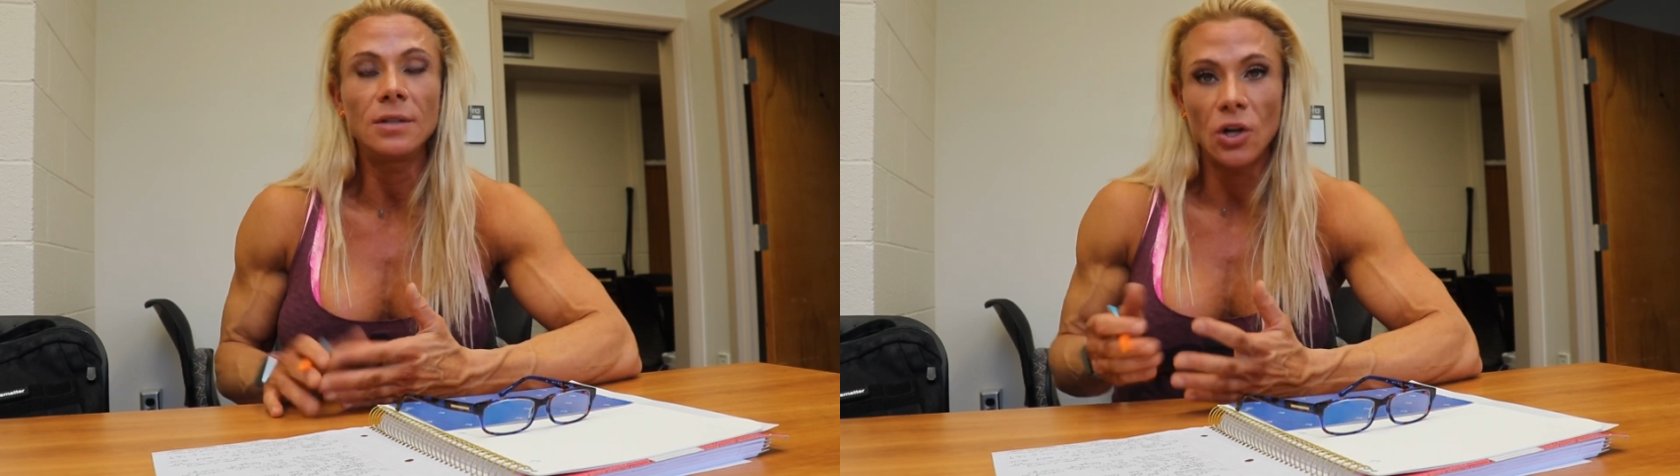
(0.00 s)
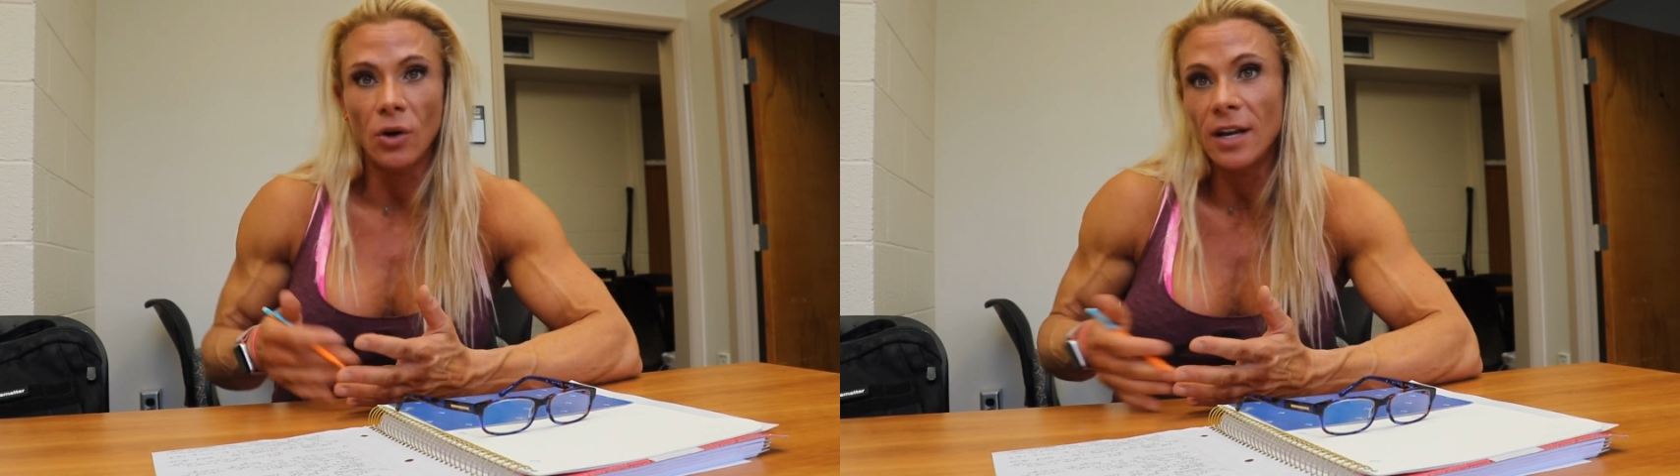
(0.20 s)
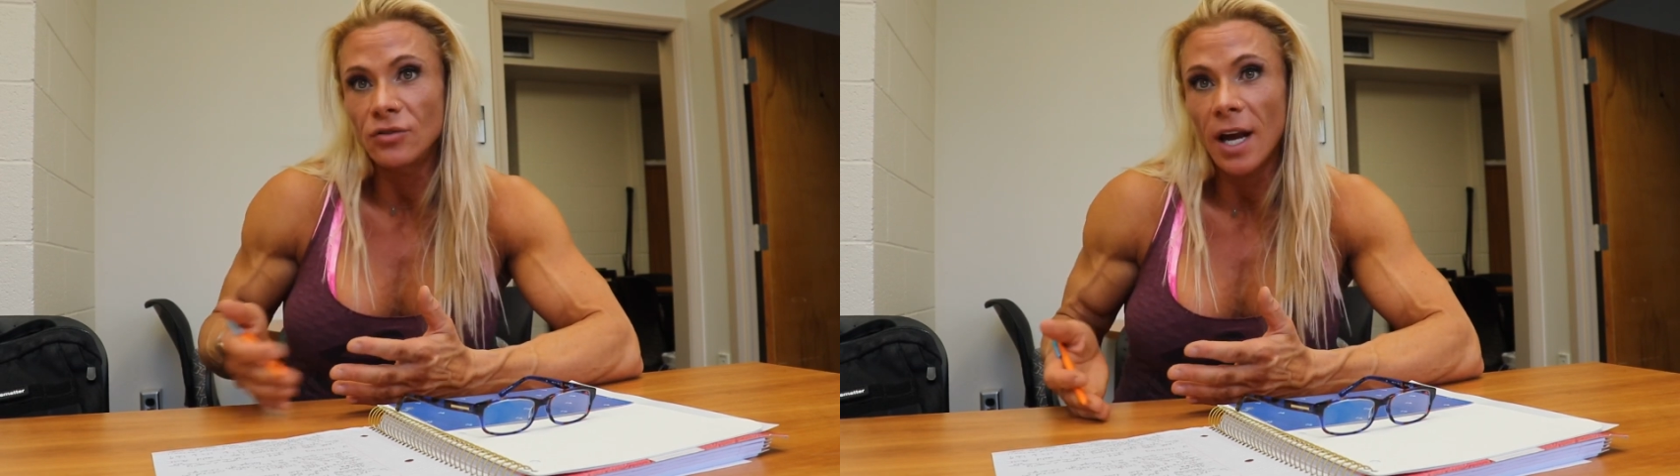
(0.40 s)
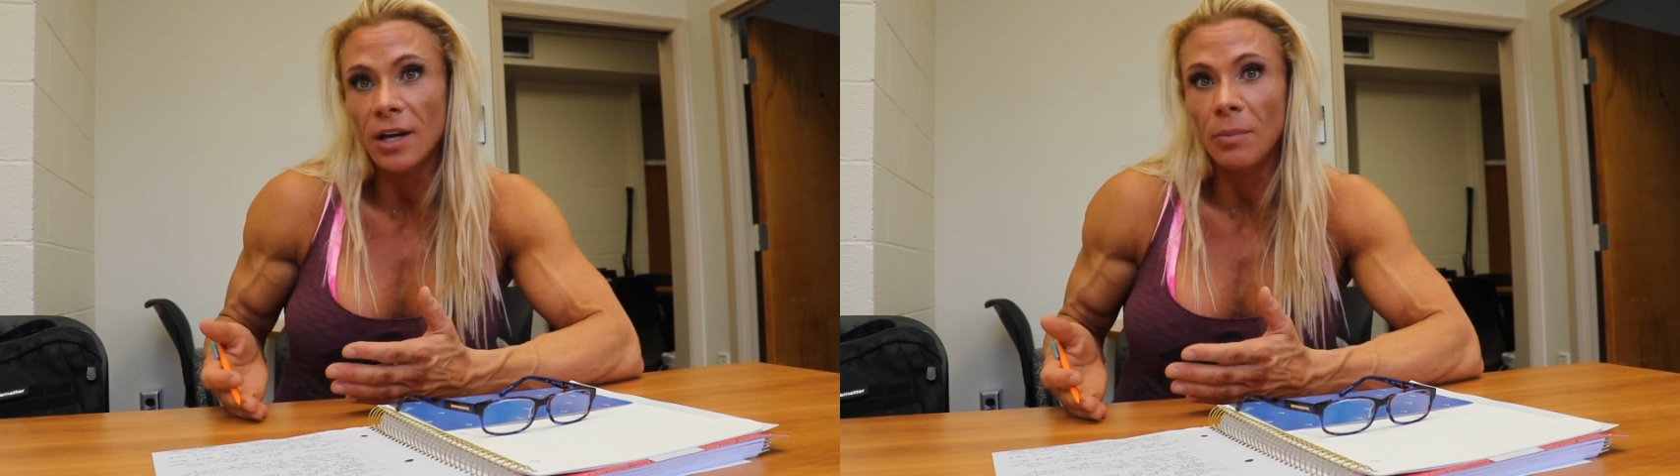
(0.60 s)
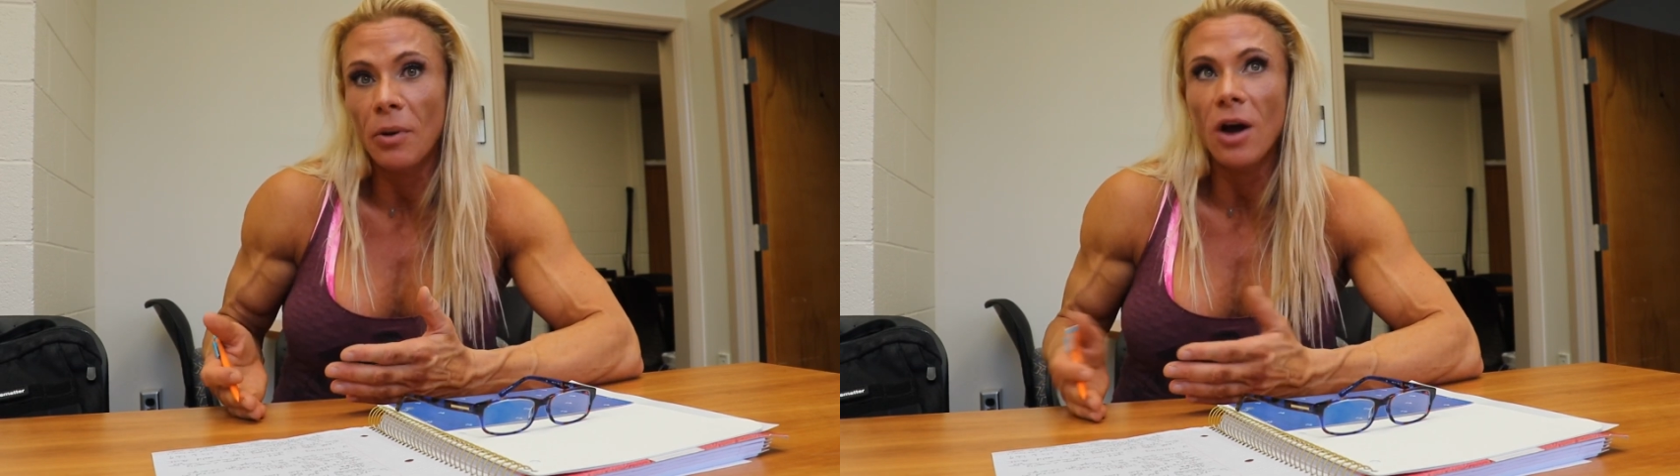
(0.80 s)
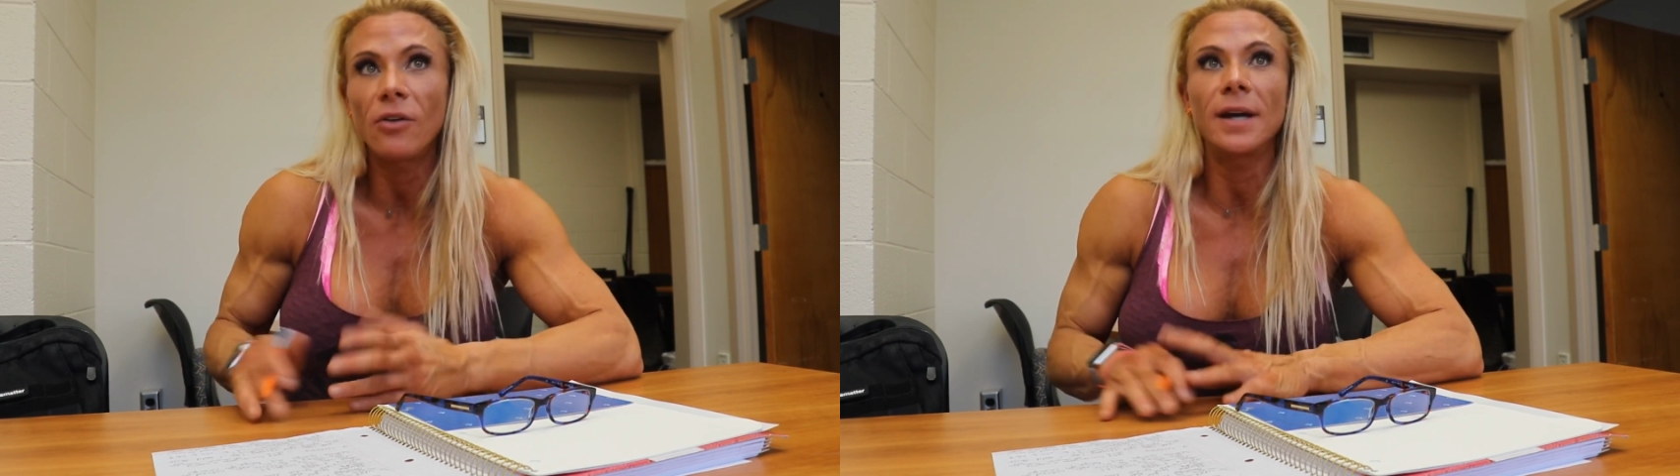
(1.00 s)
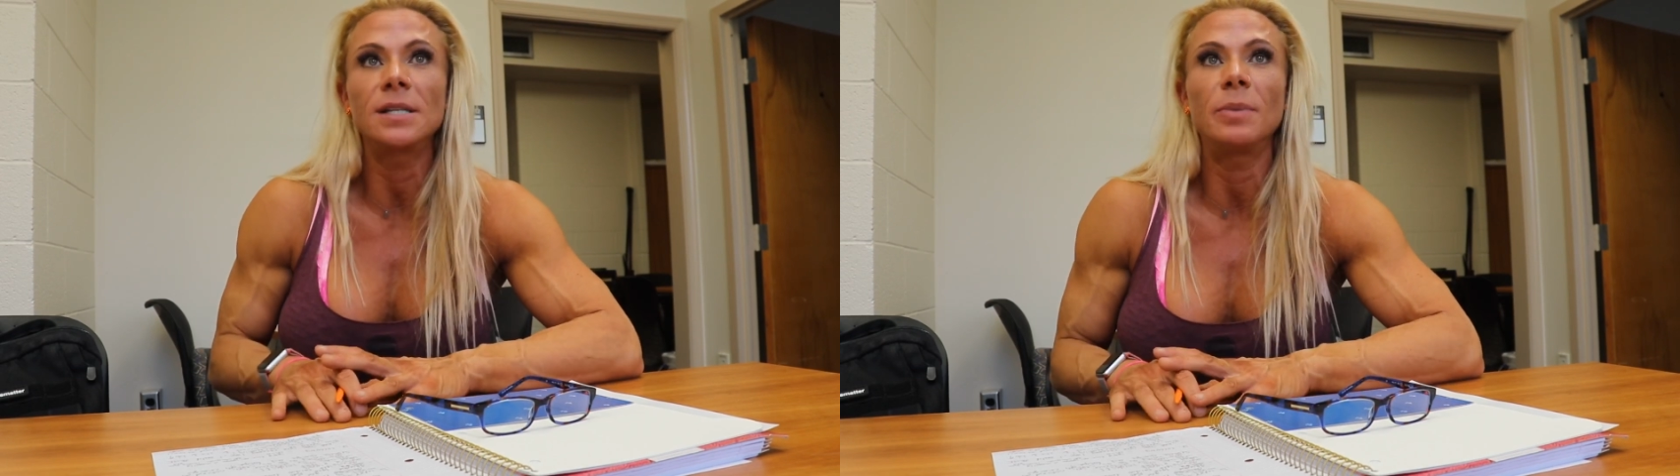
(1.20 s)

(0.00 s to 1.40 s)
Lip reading: kind of track your progress.